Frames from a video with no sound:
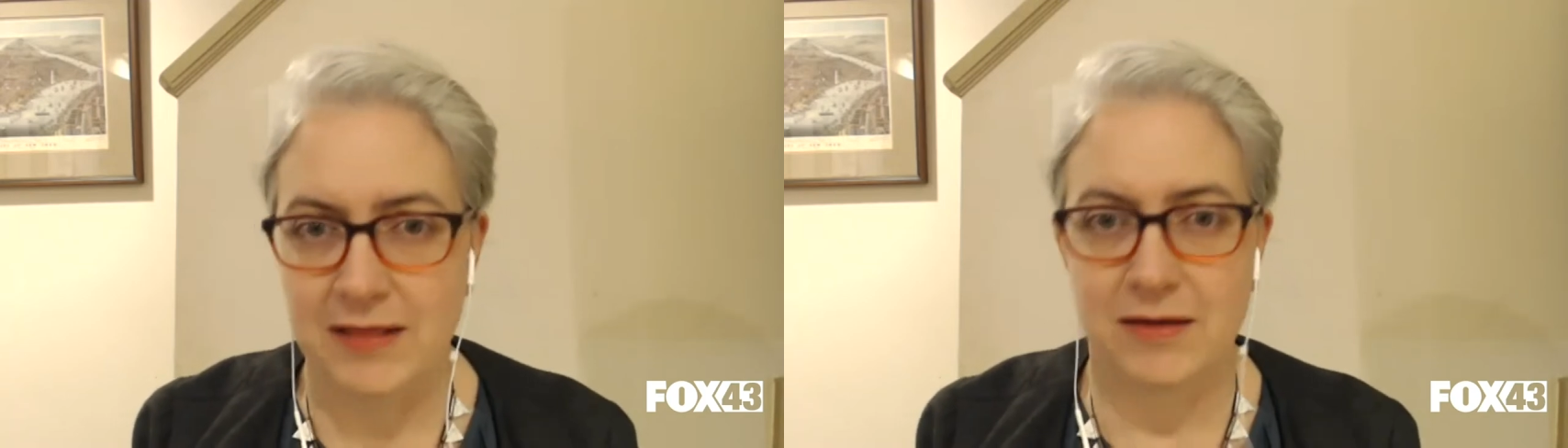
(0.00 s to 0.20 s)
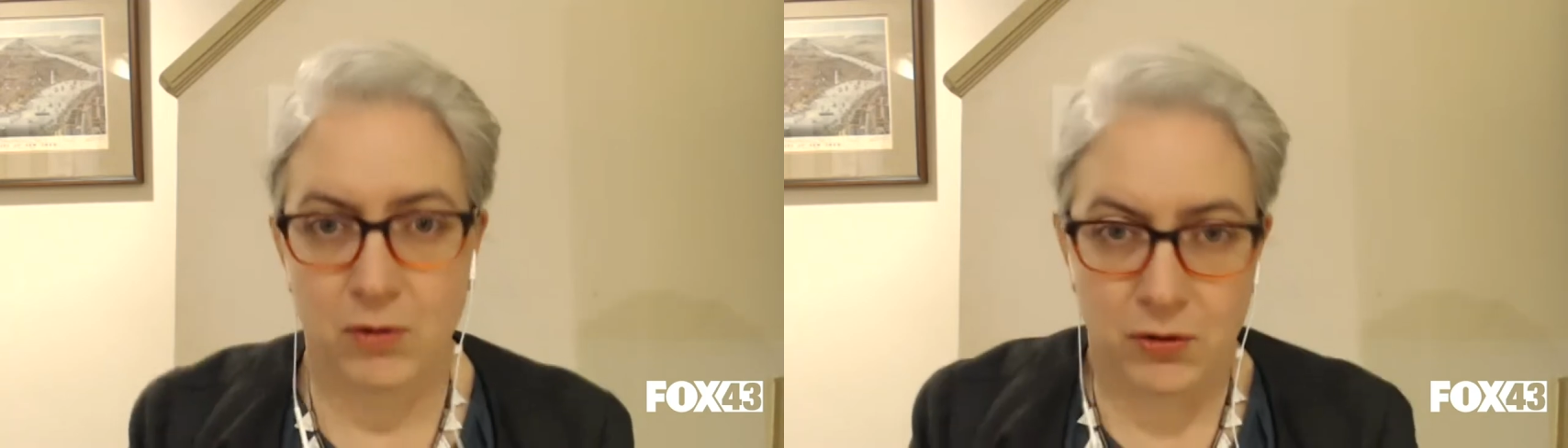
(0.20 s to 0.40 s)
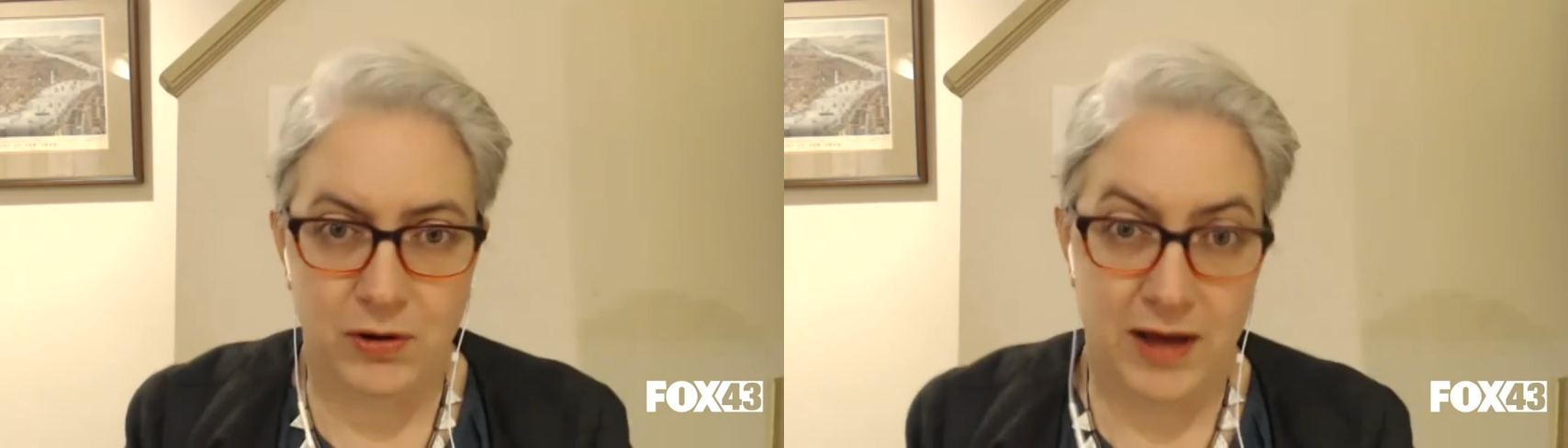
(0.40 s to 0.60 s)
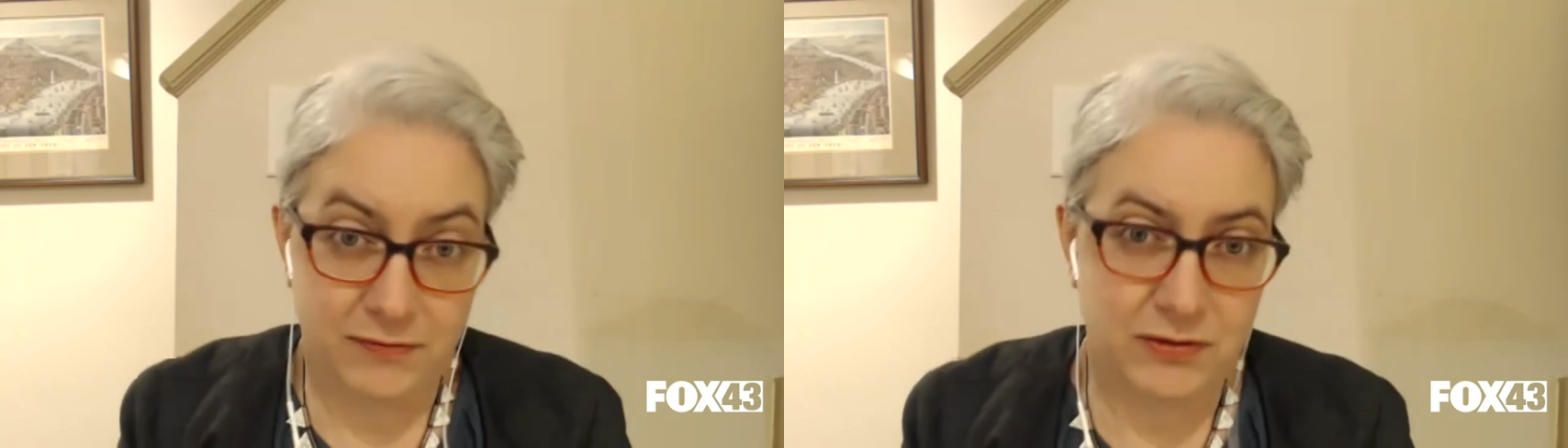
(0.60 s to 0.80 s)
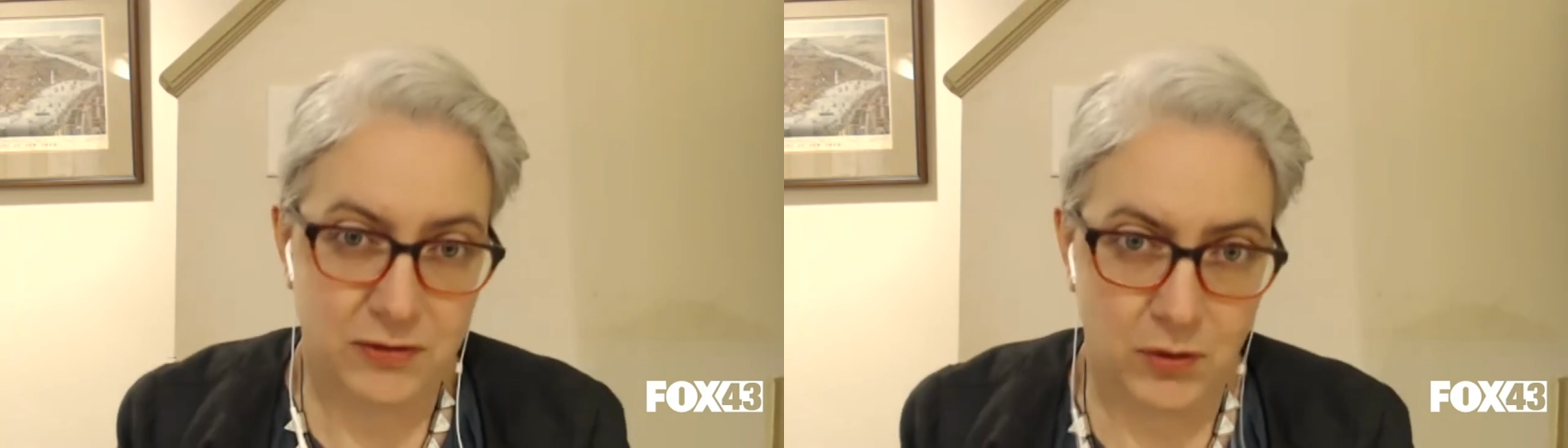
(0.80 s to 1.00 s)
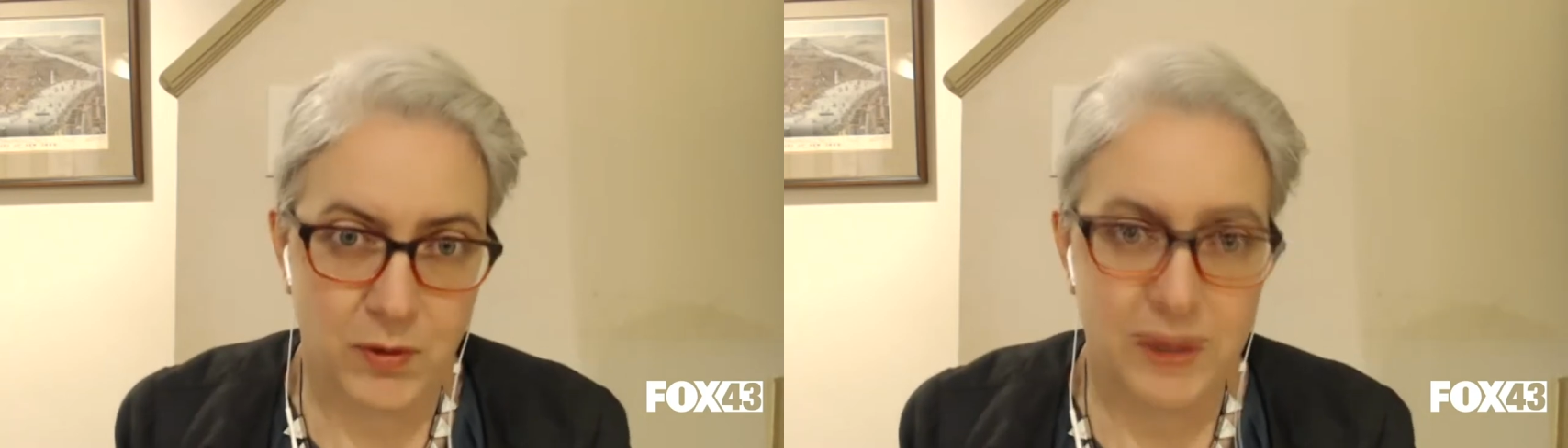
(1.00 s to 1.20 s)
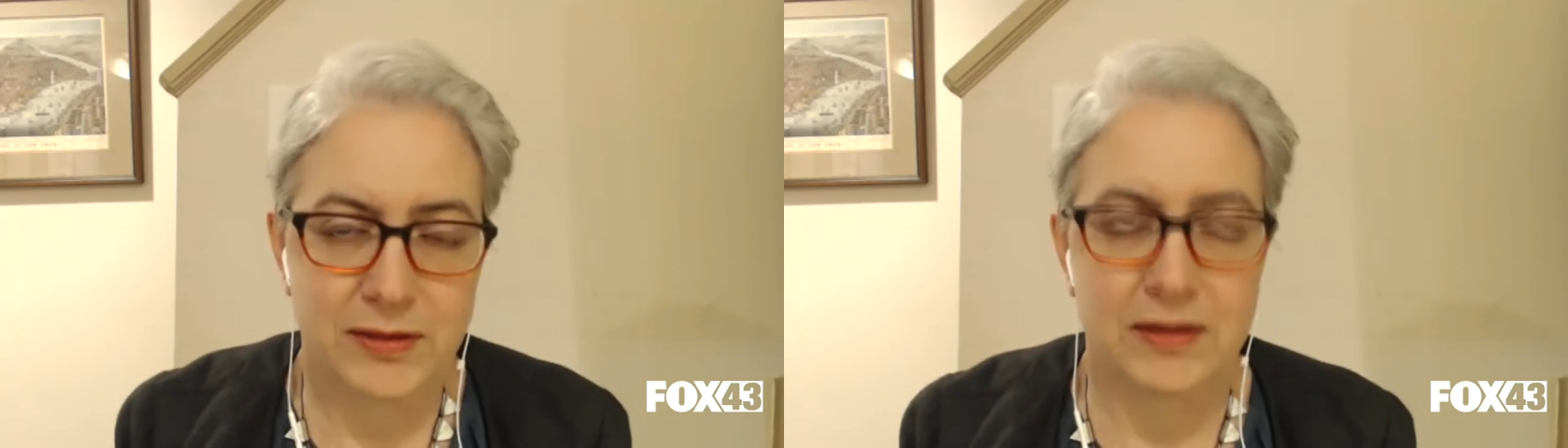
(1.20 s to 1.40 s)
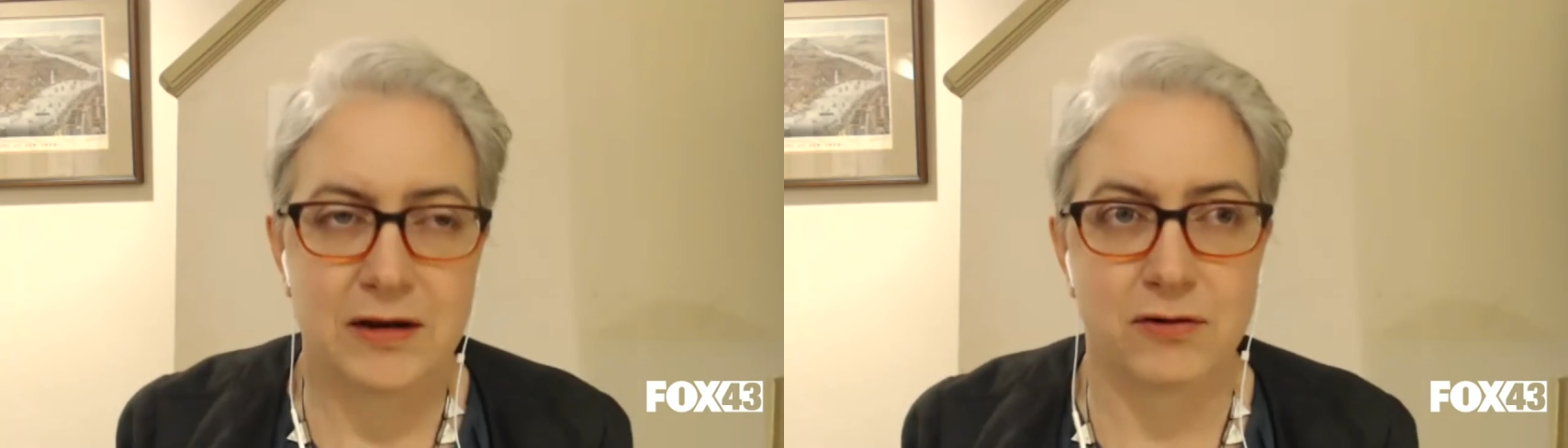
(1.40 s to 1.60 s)
that we're going to have to deal with
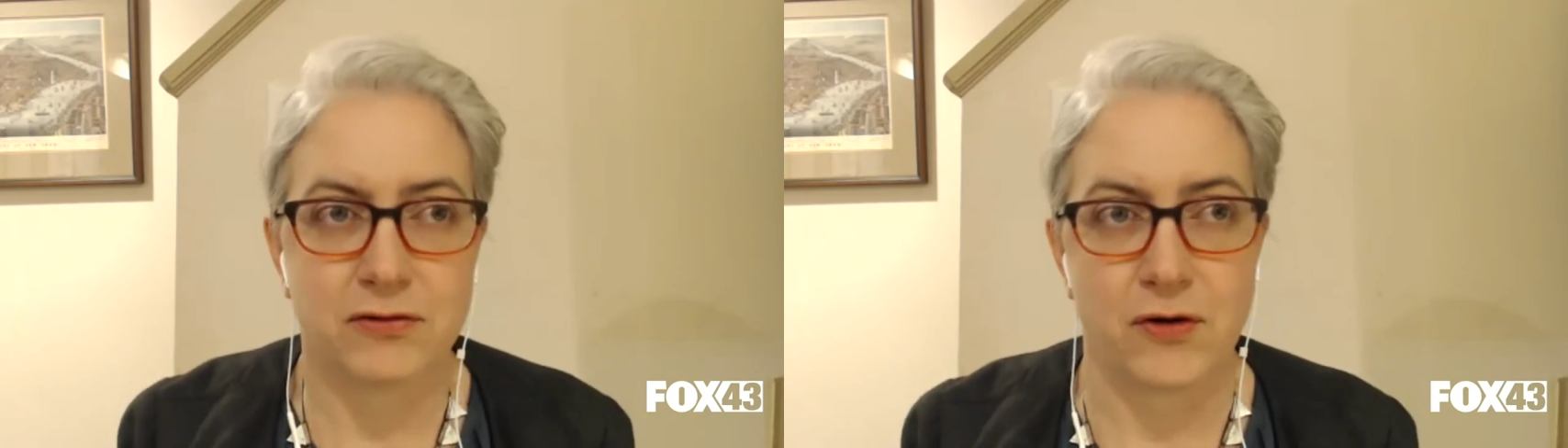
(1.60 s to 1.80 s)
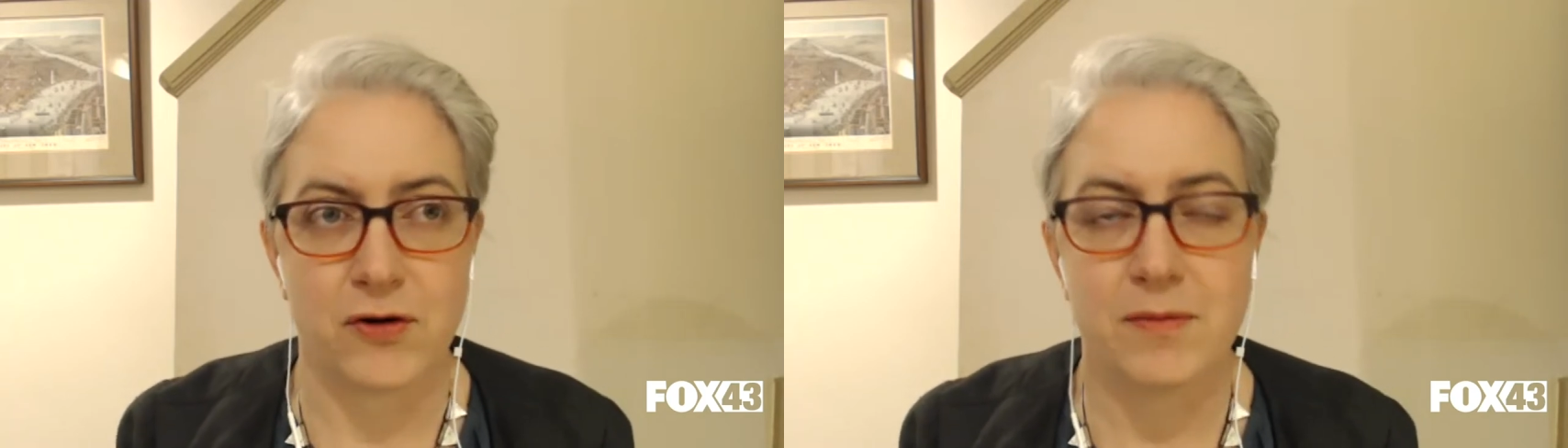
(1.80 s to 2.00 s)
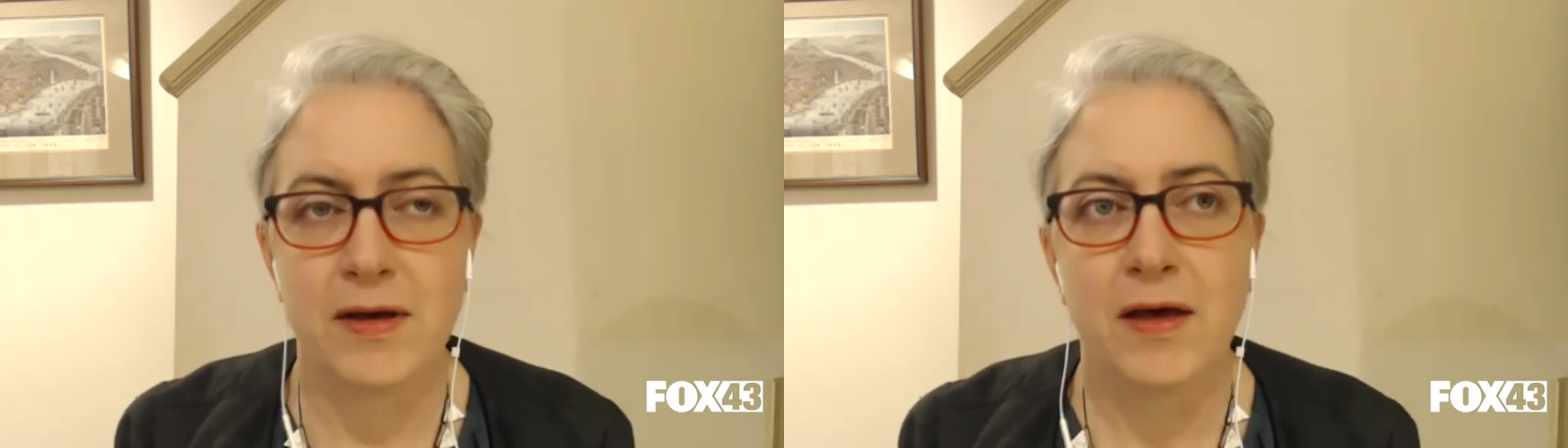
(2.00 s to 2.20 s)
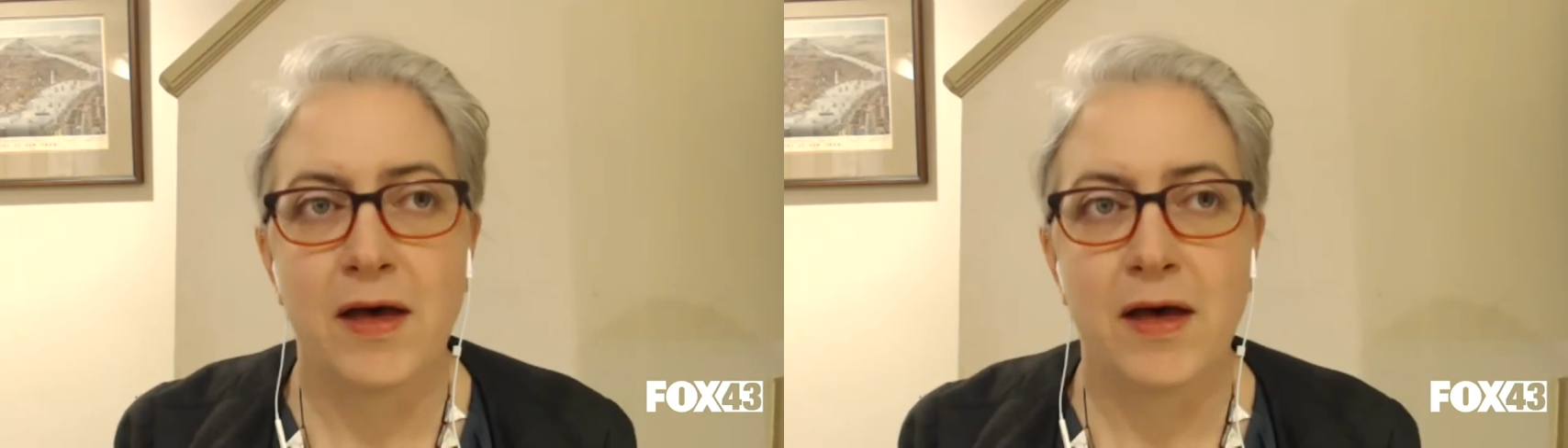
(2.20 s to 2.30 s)
in the near term.